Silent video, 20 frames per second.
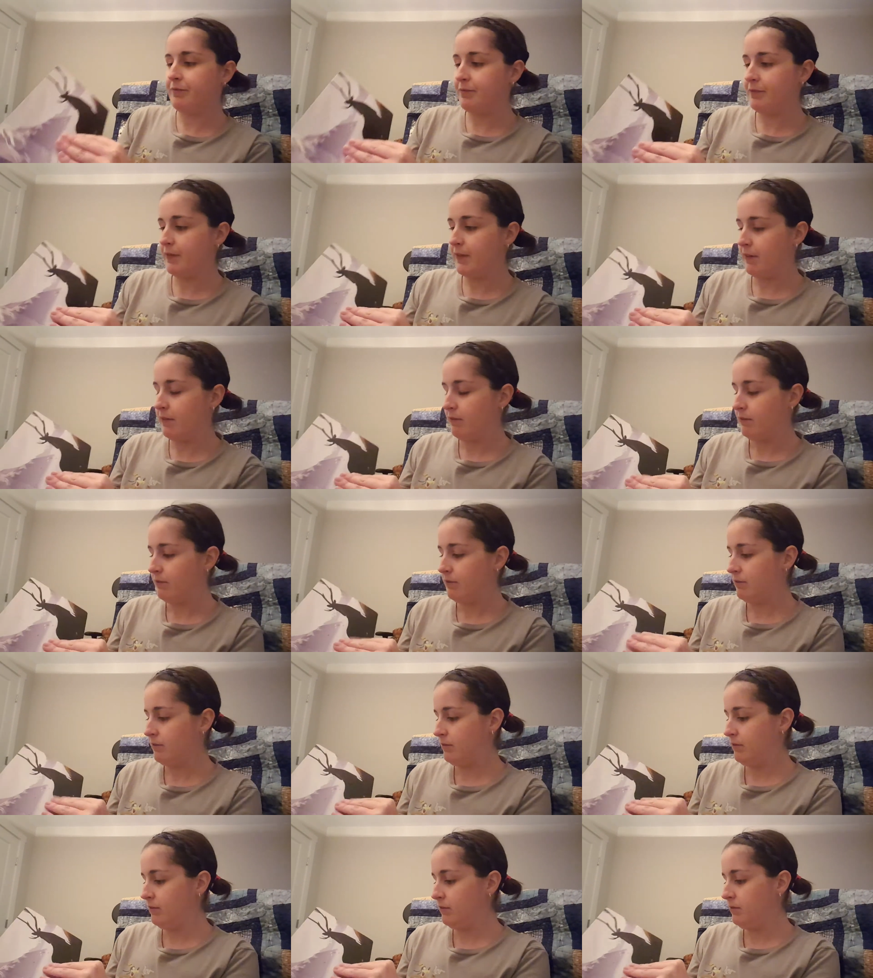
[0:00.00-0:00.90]

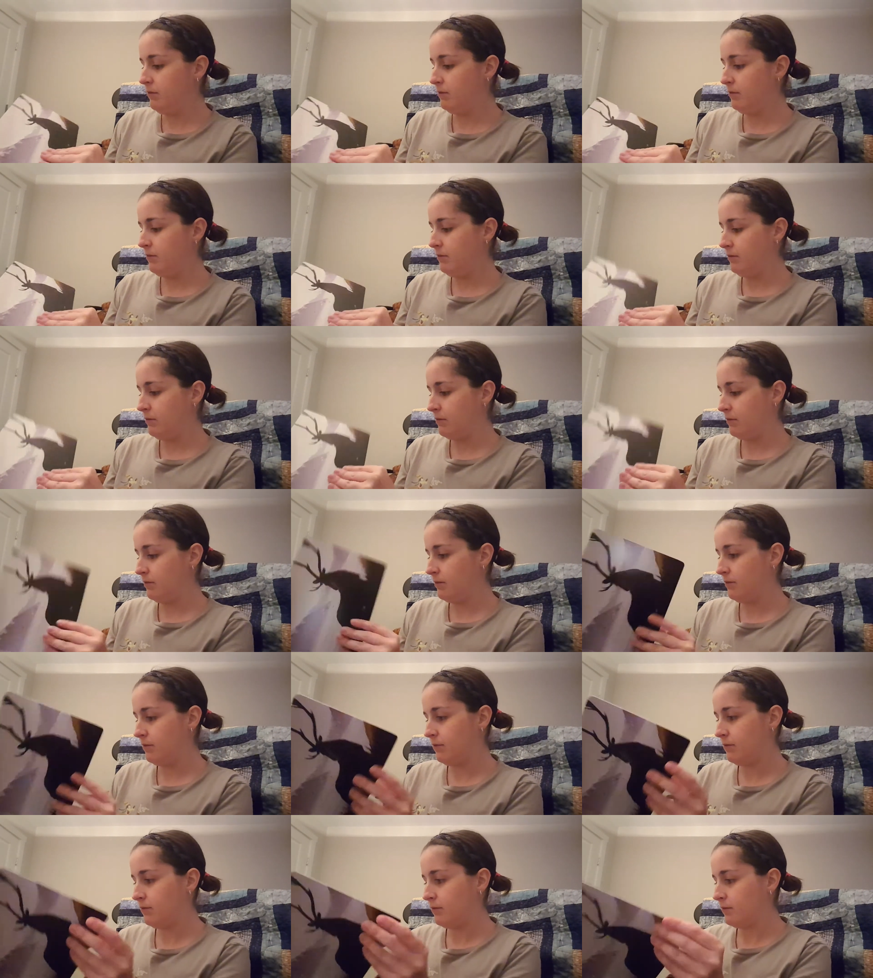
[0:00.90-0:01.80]

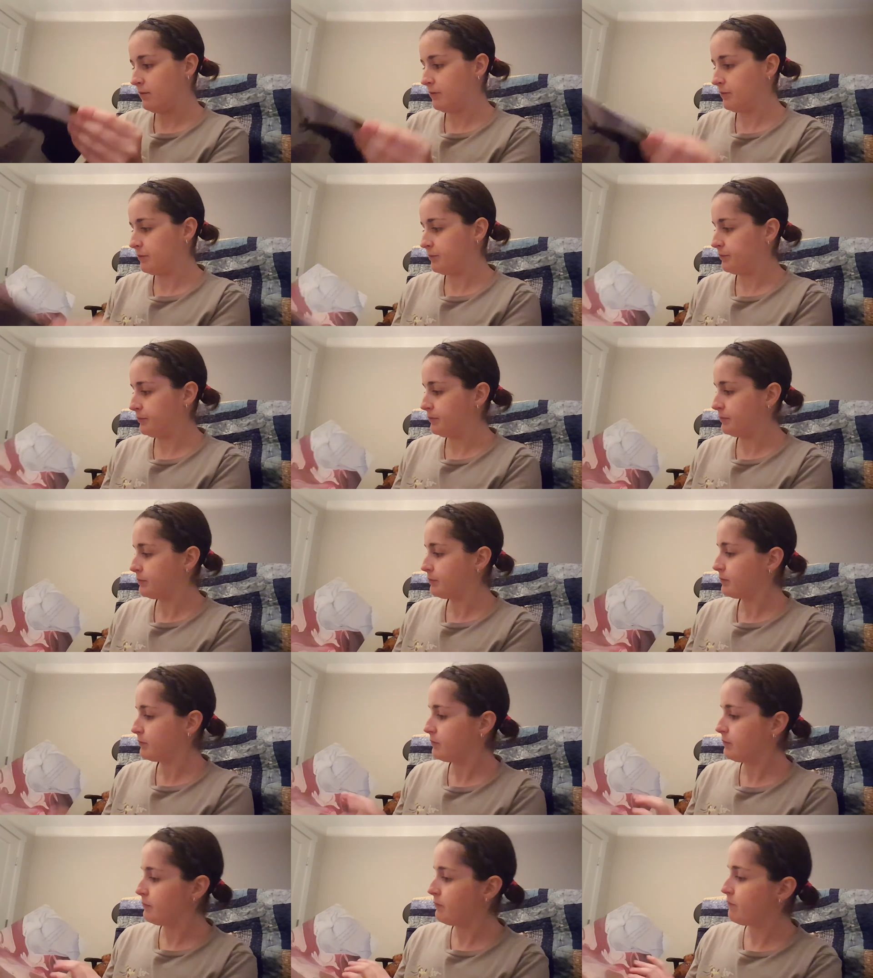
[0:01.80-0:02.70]

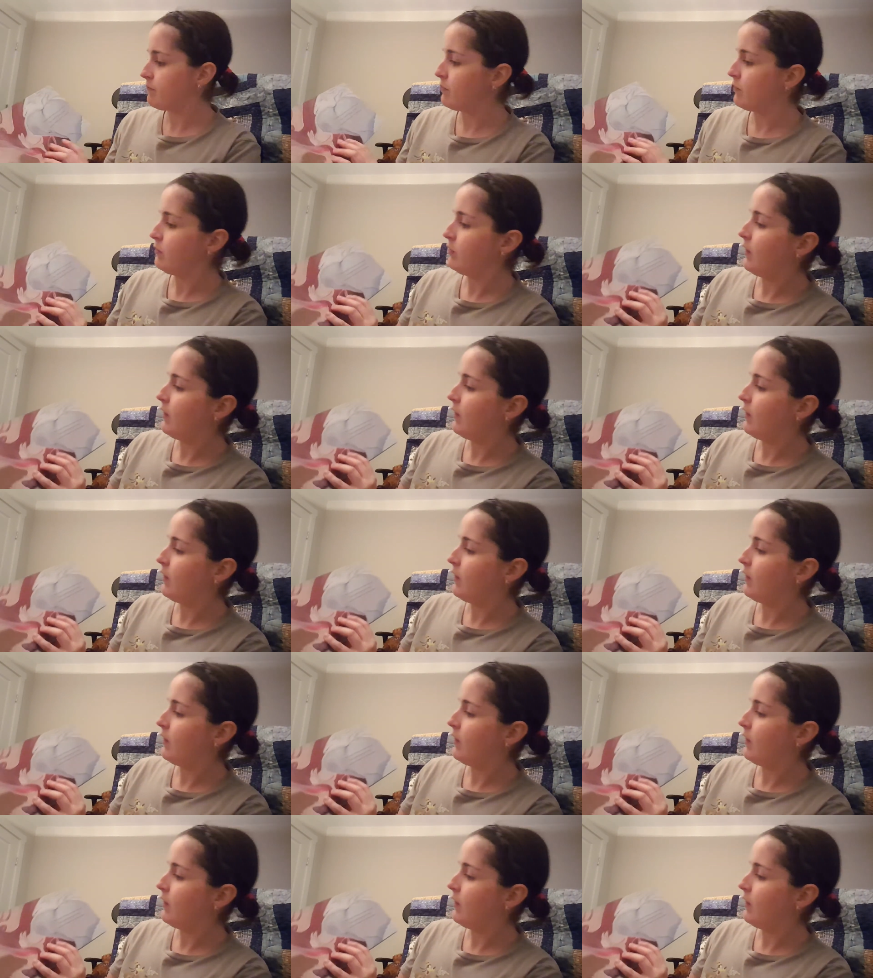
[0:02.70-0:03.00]
No one is speaking in this clip.